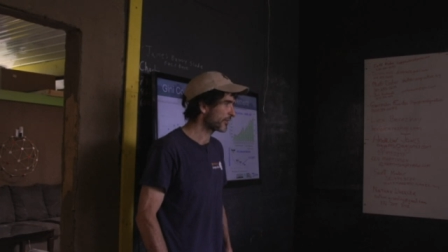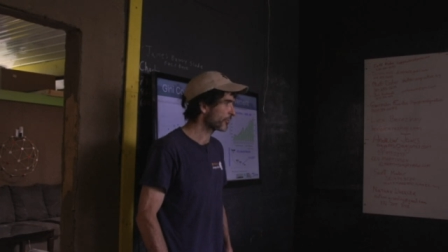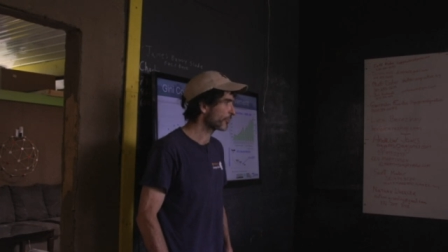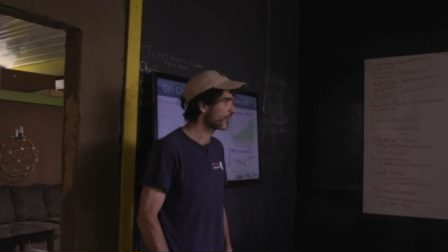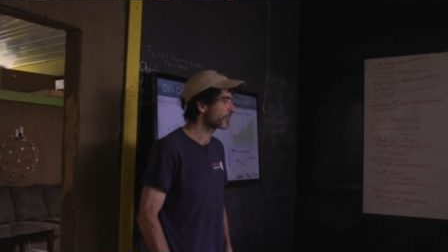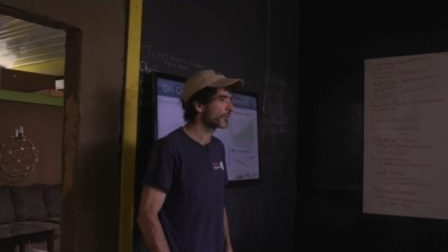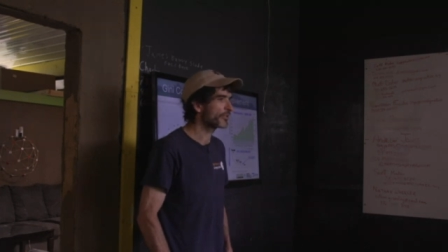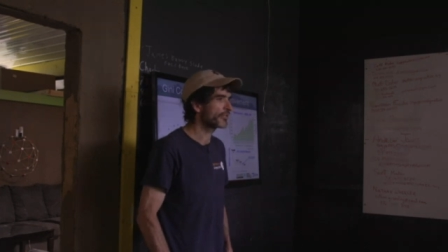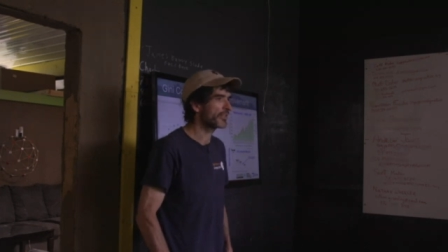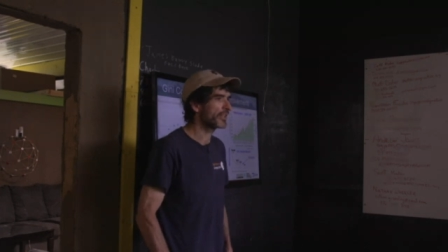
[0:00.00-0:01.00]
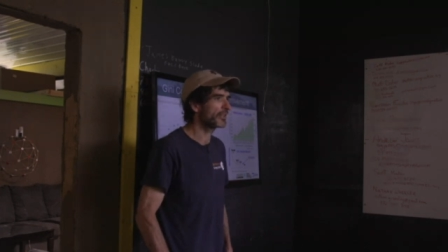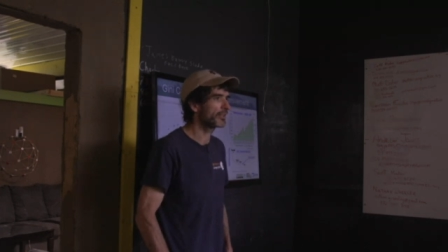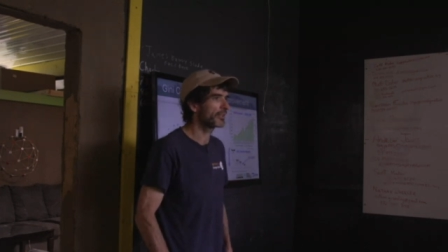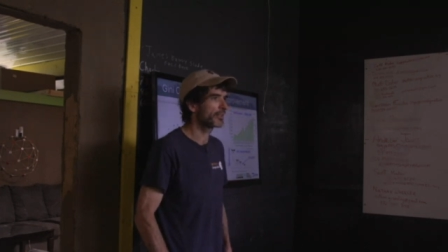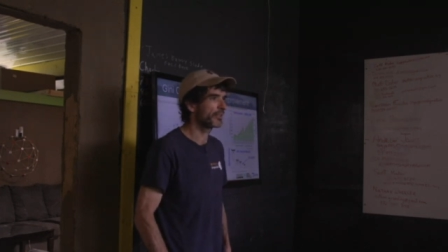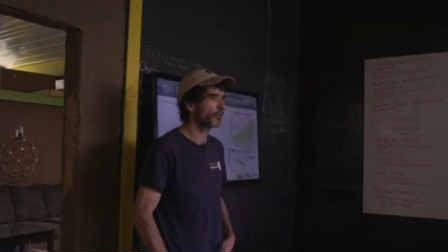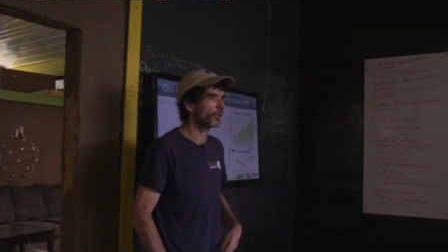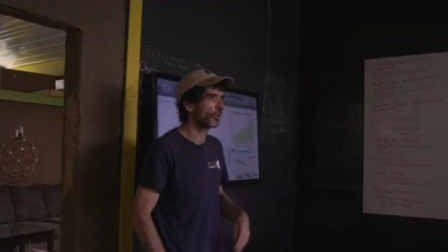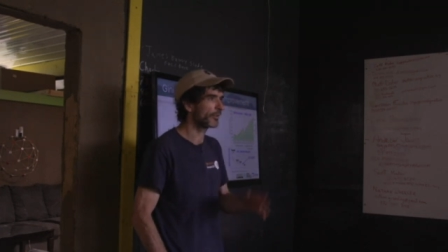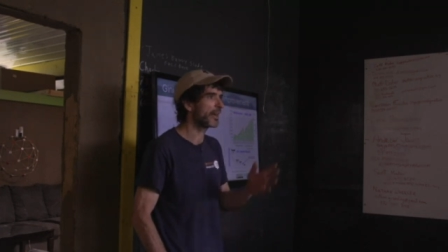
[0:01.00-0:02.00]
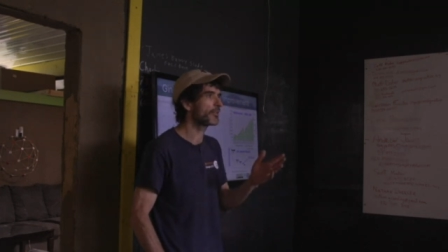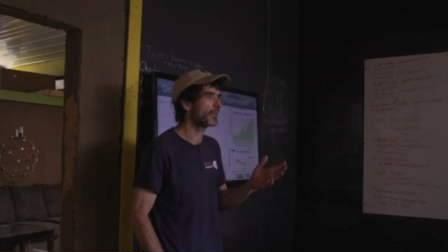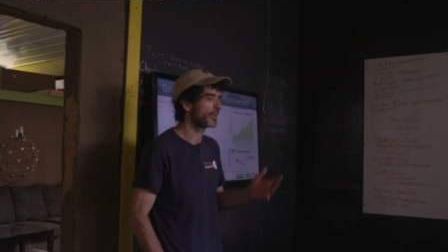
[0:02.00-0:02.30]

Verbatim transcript: natural resources that are all around